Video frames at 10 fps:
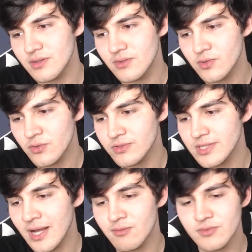those
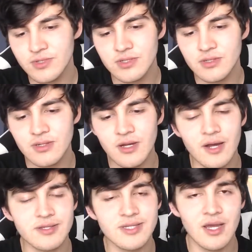albums
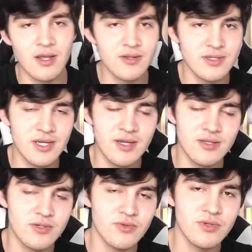got 10 out of
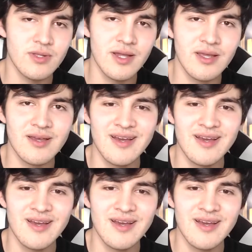10s, or like